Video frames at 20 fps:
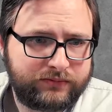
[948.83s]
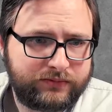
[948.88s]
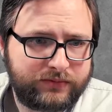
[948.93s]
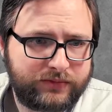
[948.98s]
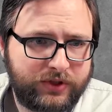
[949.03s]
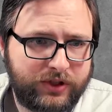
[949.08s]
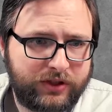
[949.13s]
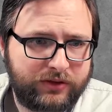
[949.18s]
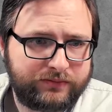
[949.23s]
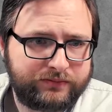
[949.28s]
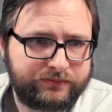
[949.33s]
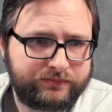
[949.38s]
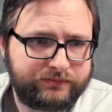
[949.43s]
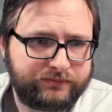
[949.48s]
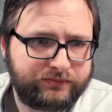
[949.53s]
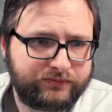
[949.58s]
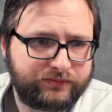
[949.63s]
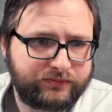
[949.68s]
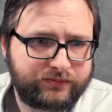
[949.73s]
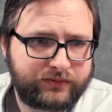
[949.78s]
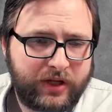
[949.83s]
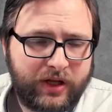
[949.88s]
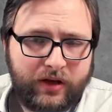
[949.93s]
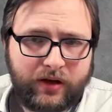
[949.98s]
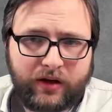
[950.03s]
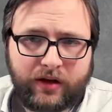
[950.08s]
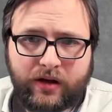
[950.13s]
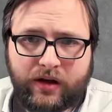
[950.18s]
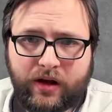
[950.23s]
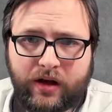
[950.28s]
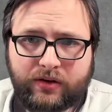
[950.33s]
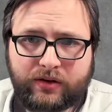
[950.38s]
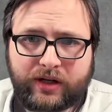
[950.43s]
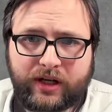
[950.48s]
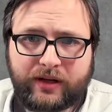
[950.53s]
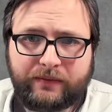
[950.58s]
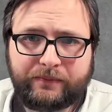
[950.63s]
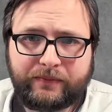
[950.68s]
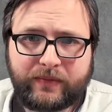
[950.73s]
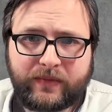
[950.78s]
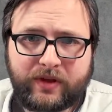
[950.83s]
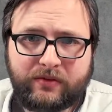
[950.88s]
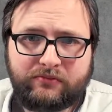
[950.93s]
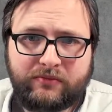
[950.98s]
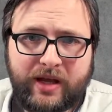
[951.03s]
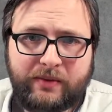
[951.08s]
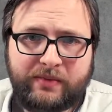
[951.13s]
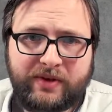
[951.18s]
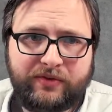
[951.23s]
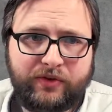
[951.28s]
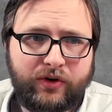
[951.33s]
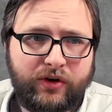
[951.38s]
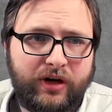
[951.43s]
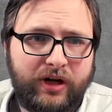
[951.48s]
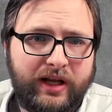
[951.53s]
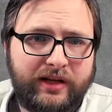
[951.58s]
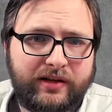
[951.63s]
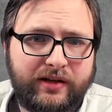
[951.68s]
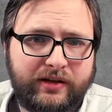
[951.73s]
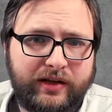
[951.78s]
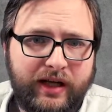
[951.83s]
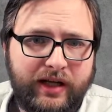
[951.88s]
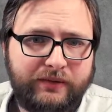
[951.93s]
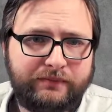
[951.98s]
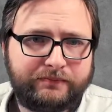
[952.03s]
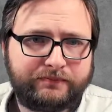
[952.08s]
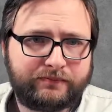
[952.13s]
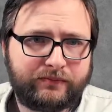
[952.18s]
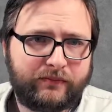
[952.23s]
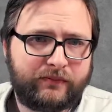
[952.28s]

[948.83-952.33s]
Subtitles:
No. Okay, maybe for a later time.